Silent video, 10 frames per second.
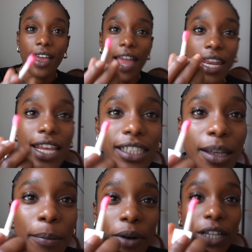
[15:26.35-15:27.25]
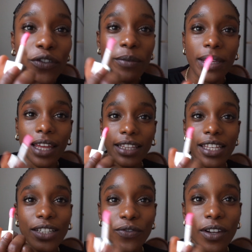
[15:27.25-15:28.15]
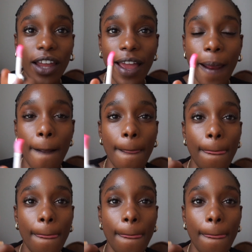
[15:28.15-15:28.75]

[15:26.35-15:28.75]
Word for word: And it's the brush for me. Like this feel like